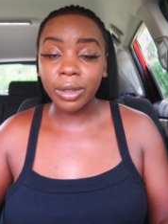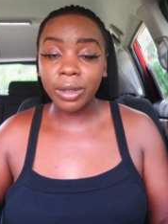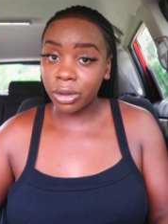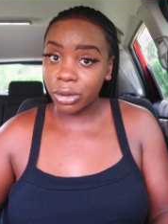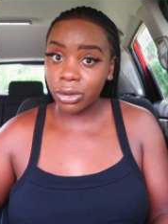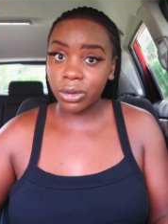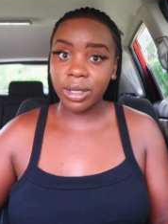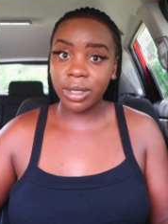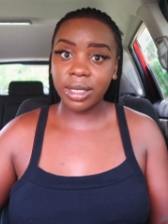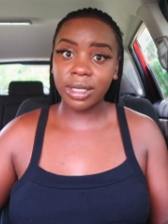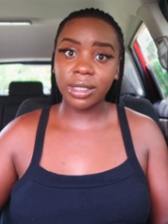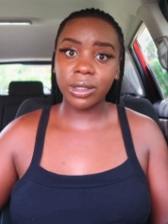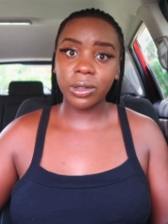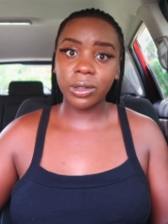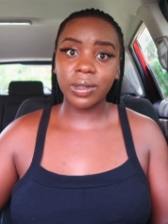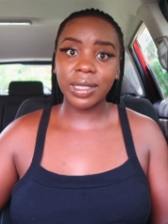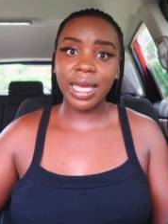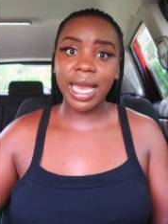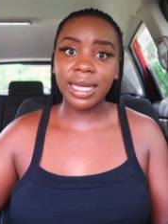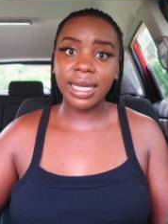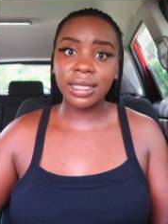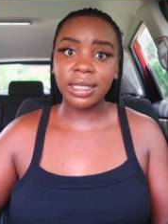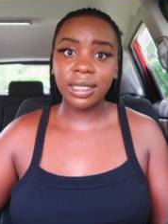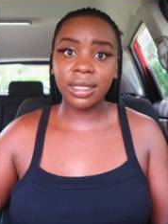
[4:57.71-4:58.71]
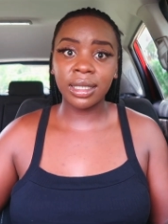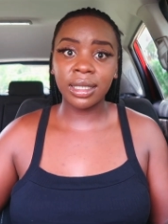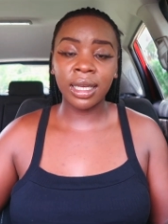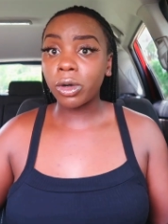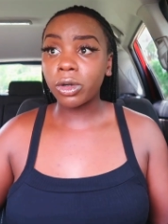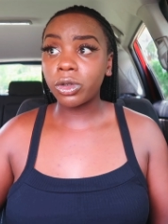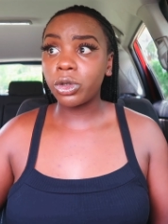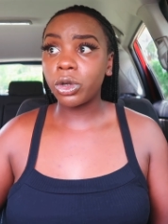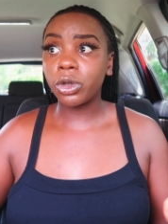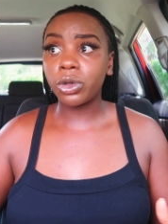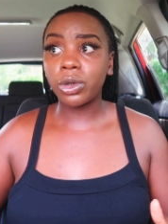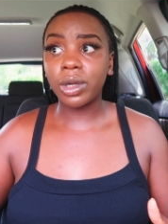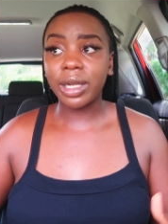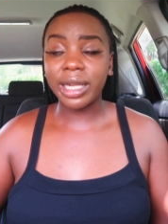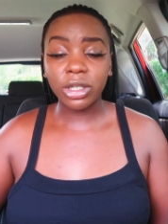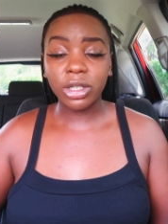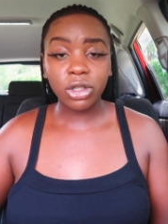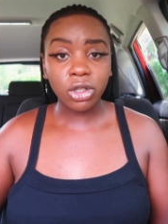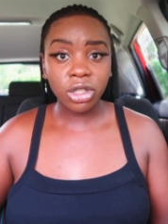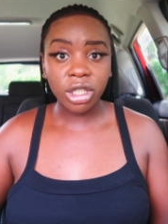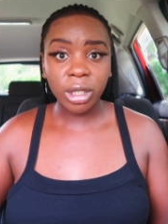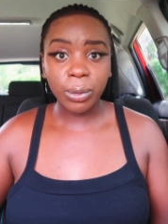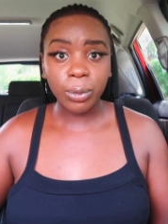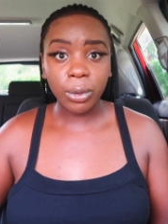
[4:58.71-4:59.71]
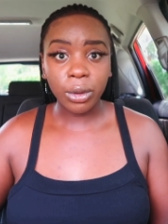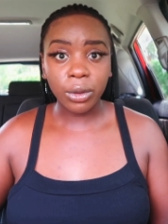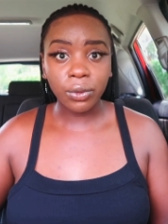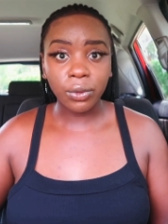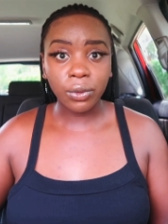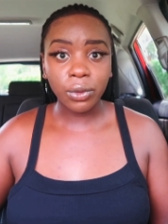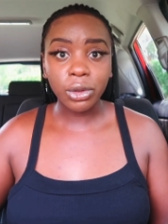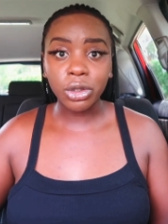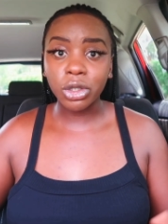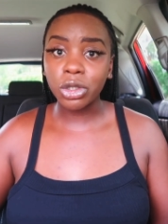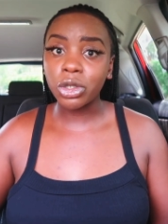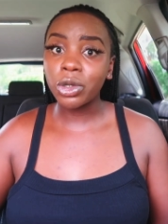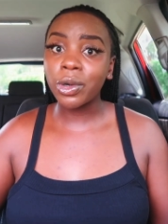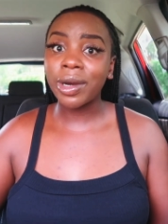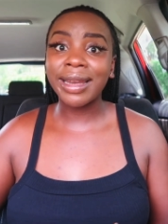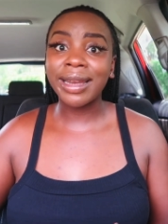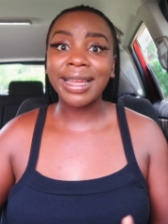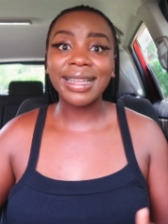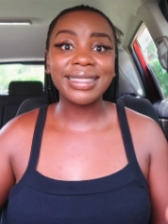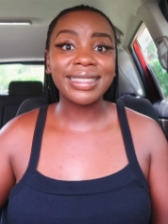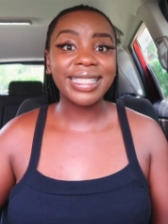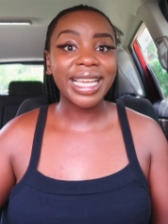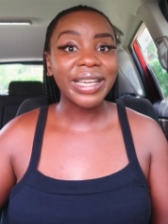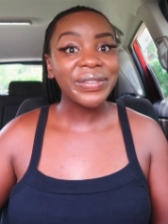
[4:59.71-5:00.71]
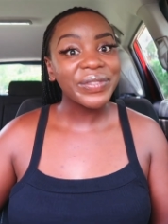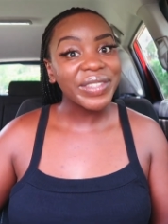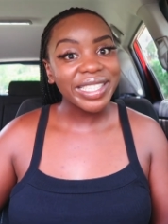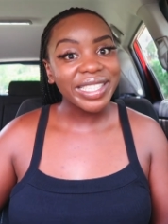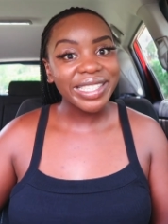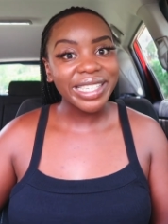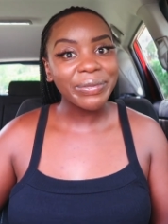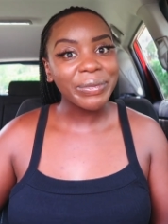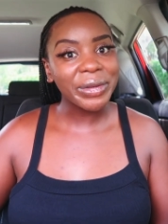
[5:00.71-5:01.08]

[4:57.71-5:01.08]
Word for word: in today's society or your relationship with food you don't want to damage it